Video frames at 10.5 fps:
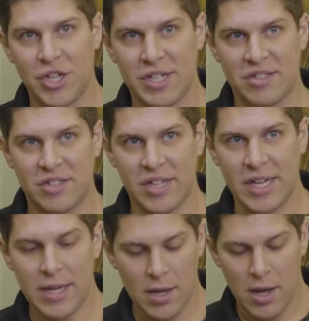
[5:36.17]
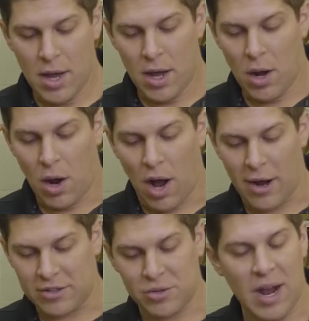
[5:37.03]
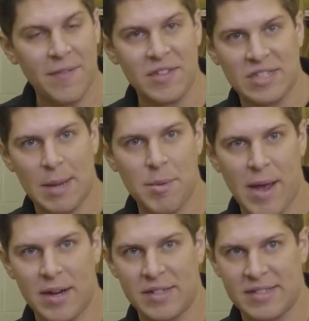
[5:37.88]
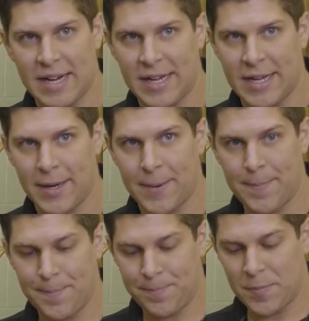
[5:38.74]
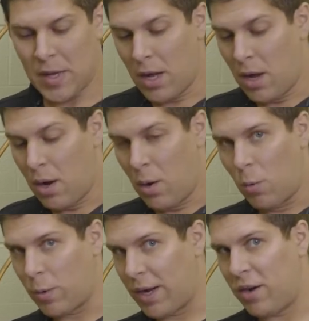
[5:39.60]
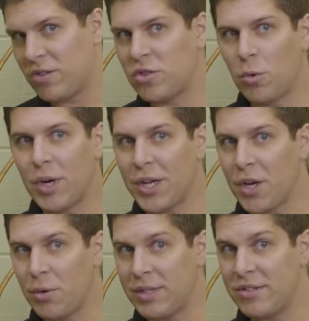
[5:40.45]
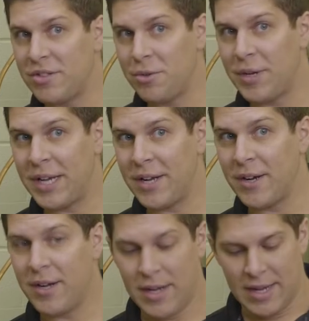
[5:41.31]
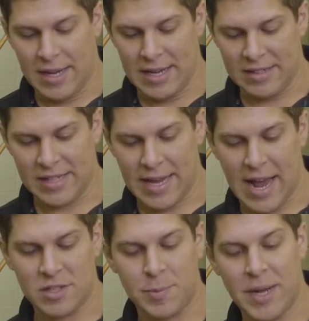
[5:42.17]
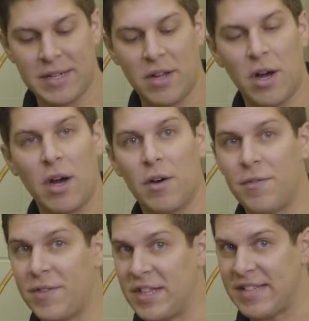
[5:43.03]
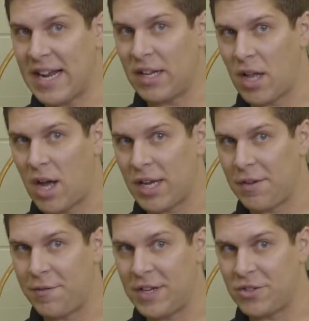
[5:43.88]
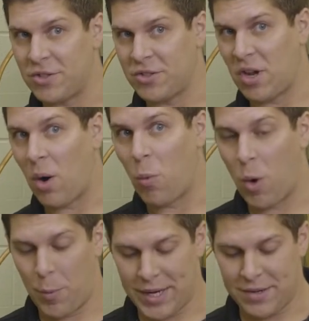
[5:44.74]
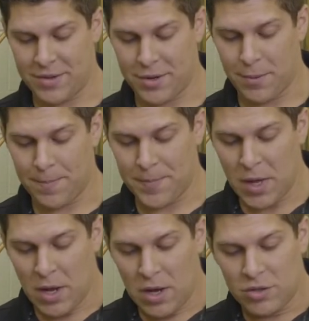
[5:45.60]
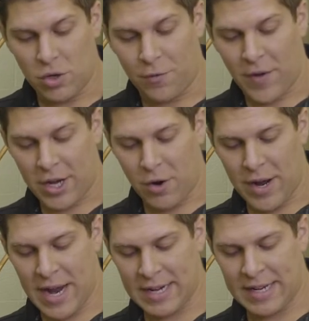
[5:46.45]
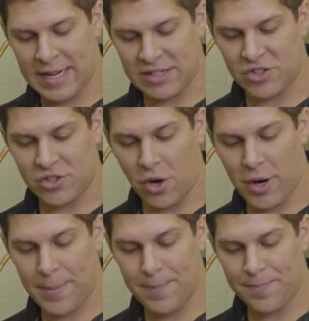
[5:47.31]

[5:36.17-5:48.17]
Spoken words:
you can see, I also have the same amount of data here. What I also want to go into here is the aspect of the data logging features on what we can do. So if I go ahead and hit start,